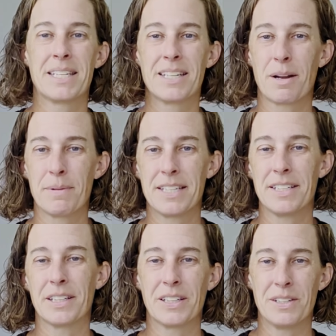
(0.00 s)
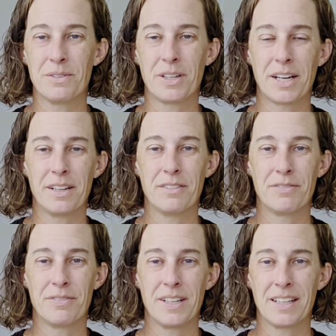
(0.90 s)
it's not a big deal. You kind
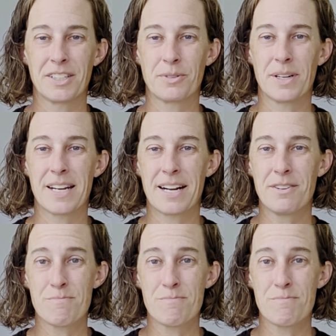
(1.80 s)
of excrete it